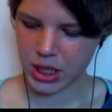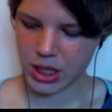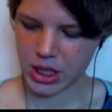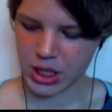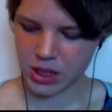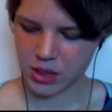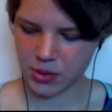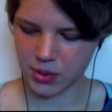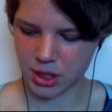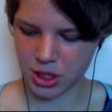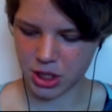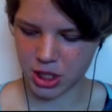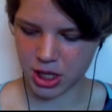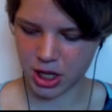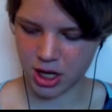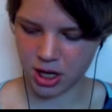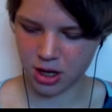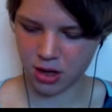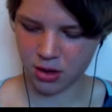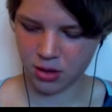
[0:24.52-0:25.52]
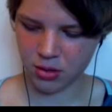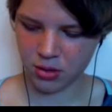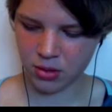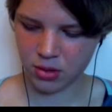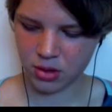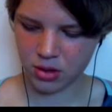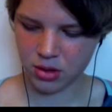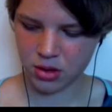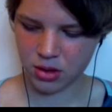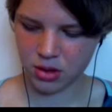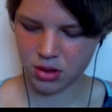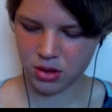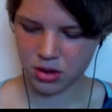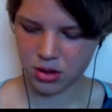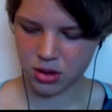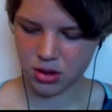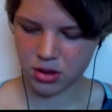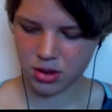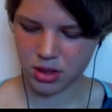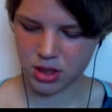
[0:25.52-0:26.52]
Switch down,
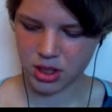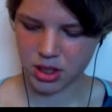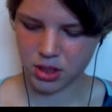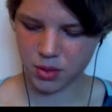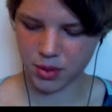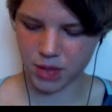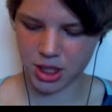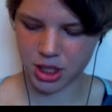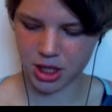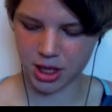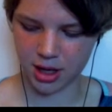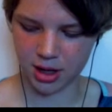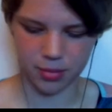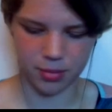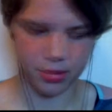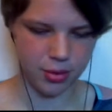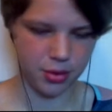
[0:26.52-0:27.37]
switch up.